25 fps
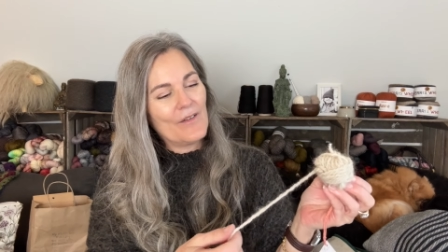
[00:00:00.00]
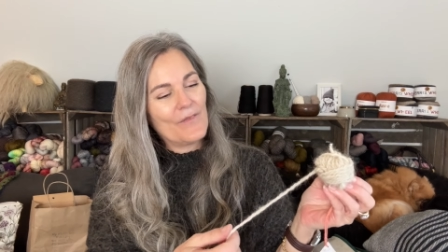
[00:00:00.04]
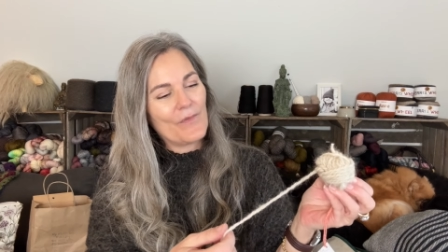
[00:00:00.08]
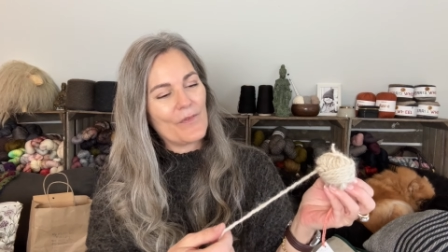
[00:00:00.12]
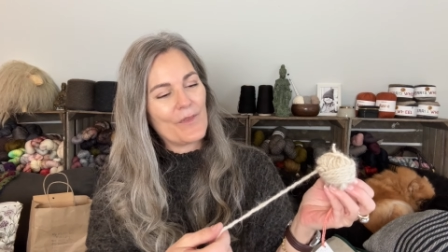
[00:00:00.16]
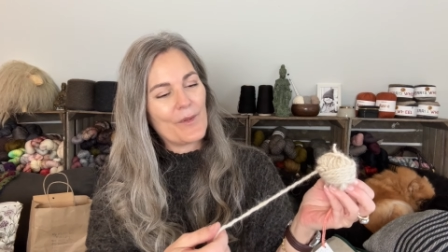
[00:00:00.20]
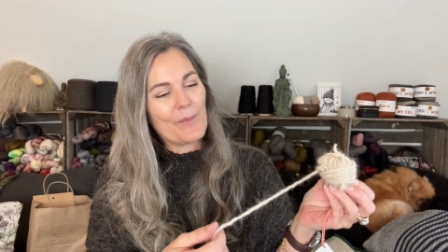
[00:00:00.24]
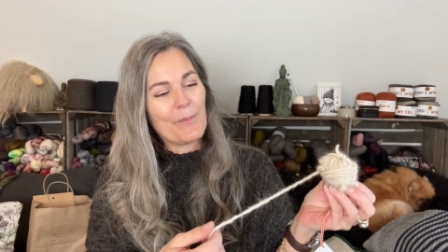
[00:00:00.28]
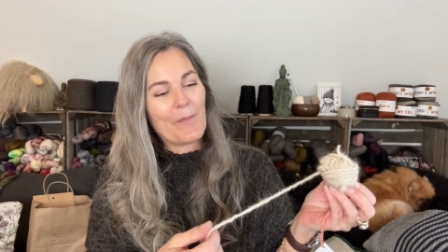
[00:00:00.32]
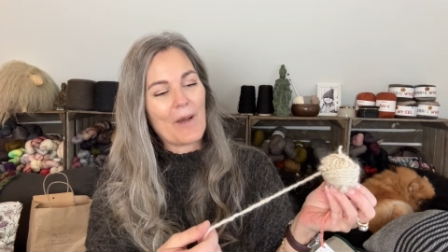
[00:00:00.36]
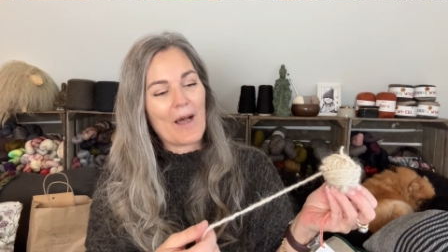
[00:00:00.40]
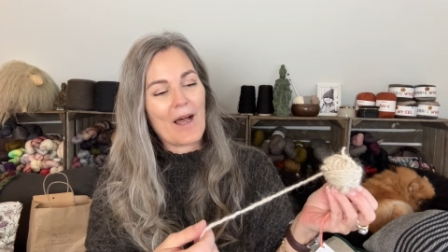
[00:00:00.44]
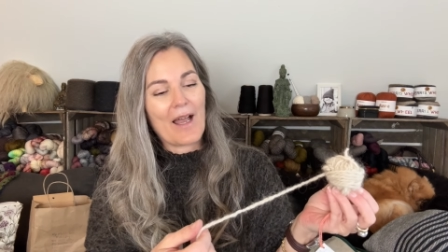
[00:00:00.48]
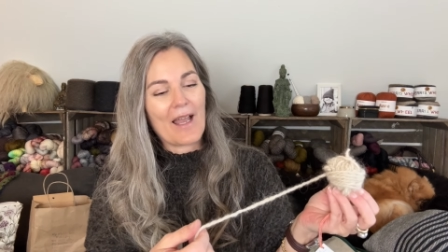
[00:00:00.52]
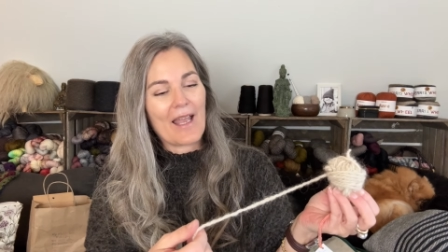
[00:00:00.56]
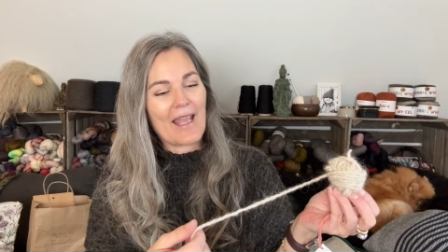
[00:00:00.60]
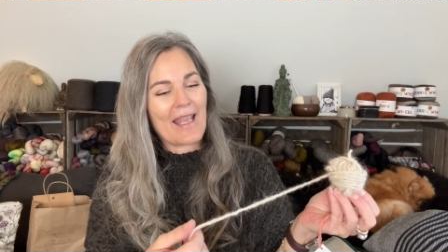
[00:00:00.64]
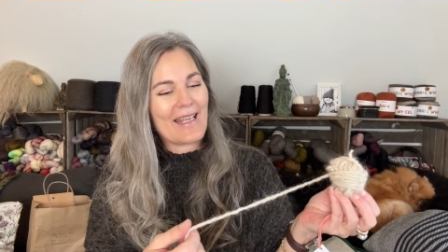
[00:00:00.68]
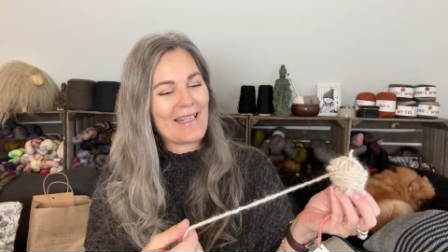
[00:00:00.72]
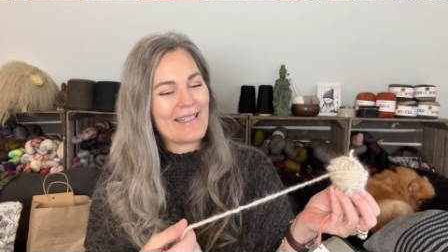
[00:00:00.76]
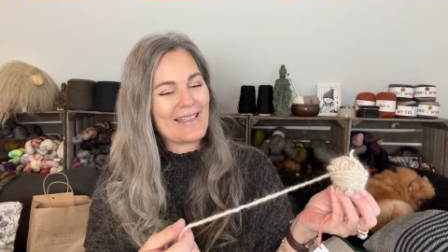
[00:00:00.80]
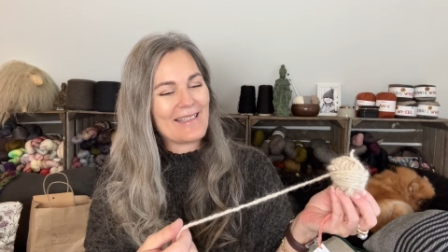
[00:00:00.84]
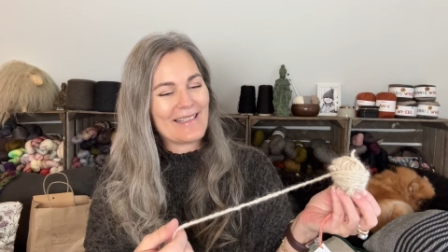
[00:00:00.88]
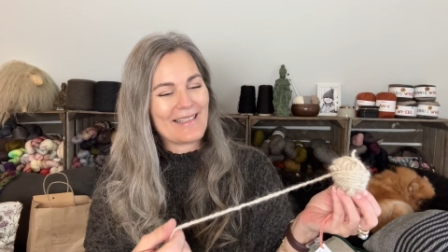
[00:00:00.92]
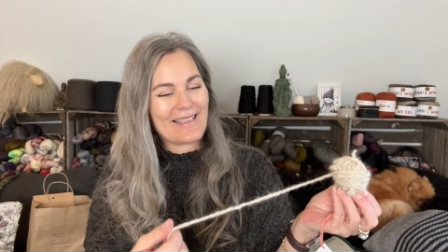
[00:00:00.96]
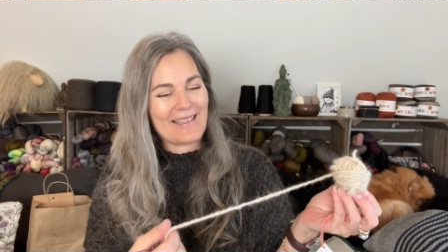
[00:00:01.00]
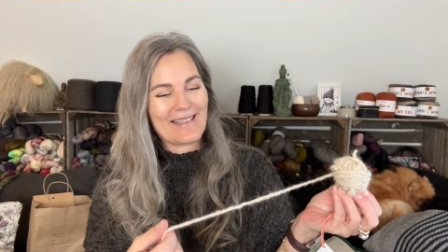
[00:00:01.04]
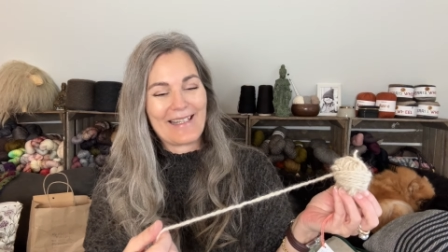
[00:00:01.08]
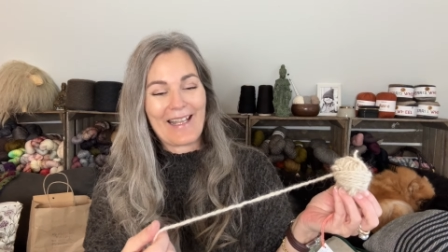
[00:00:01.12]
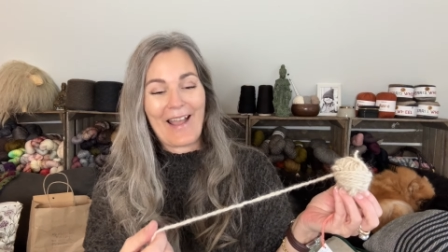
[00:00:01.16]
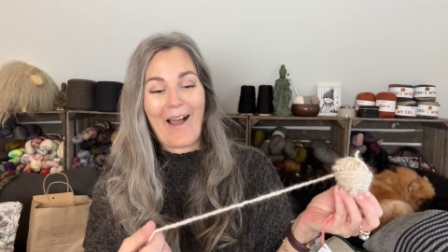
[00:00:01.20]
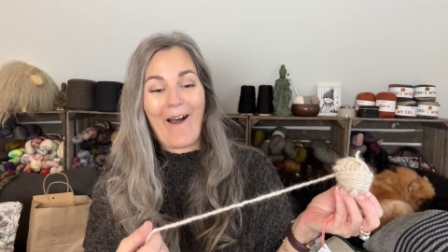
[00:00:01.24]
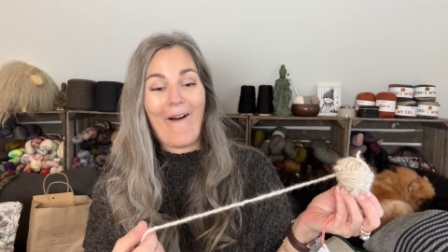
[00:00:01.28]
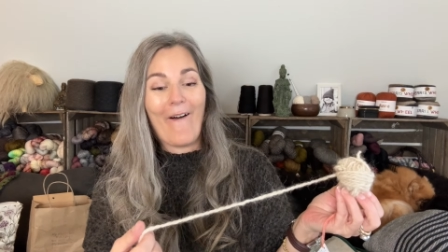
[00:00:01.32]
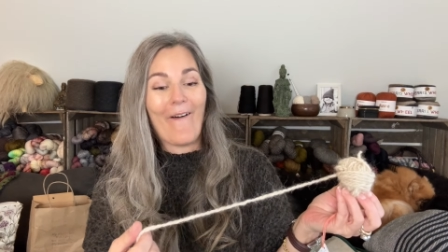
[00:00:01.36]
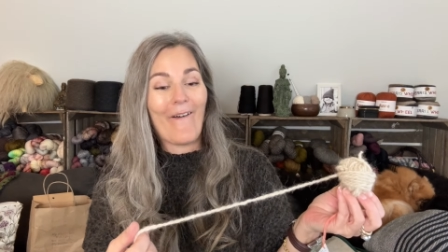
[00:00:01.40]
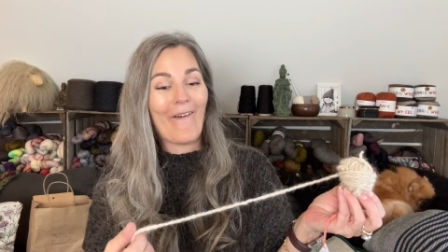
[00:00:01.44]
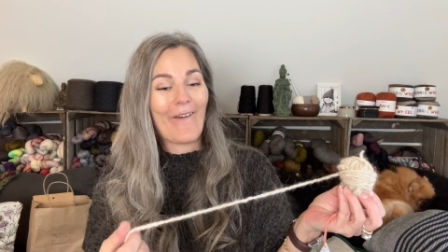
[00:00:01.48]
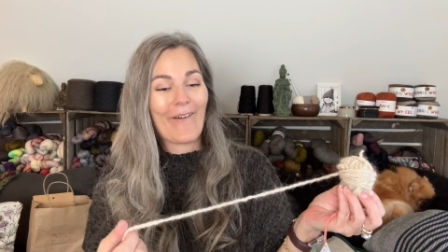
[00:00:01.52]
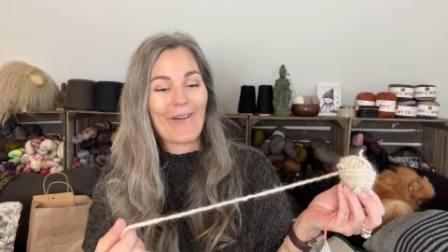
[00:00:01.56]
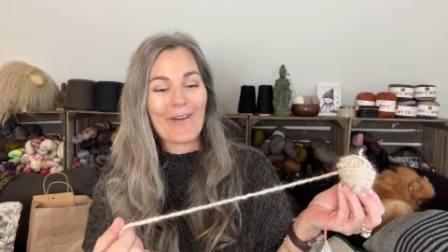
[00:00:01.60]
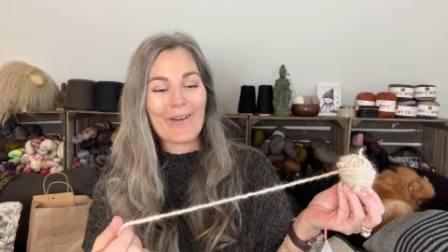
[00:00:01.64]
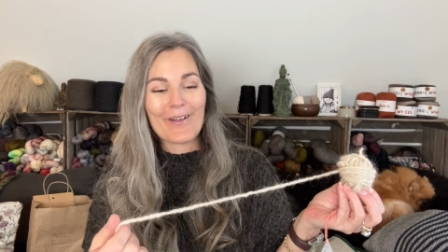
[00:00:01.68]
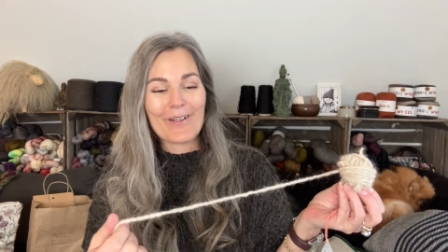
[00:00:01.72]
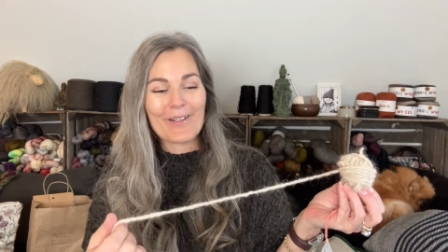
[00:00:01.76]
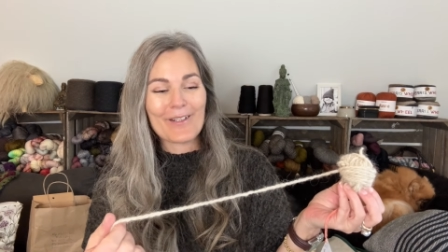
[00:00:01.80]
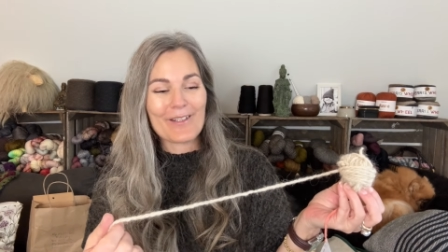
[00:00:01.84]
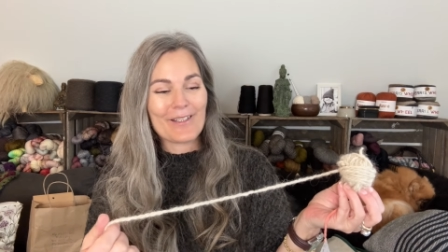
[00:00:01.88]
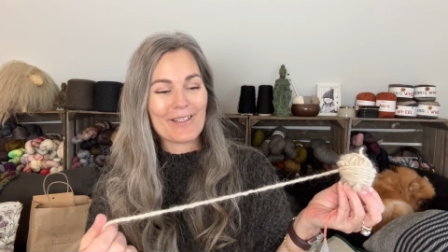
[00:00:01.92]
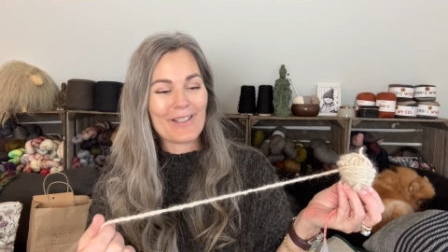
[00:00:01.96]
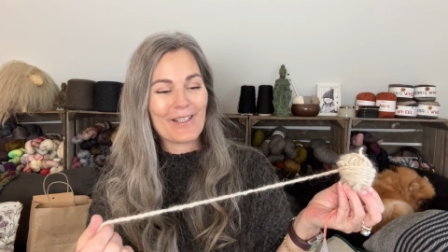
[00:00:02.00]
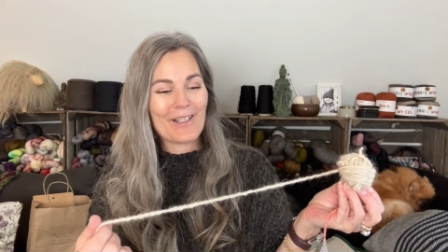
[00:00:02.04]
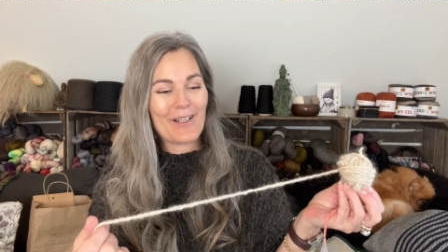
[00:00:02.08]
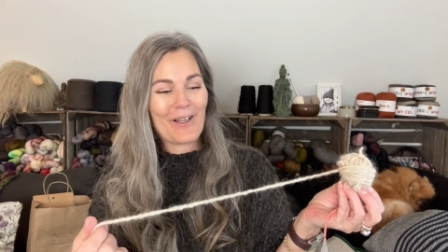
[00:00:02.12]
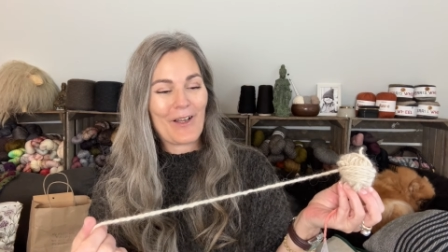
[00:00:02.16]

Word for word: the mind and the heart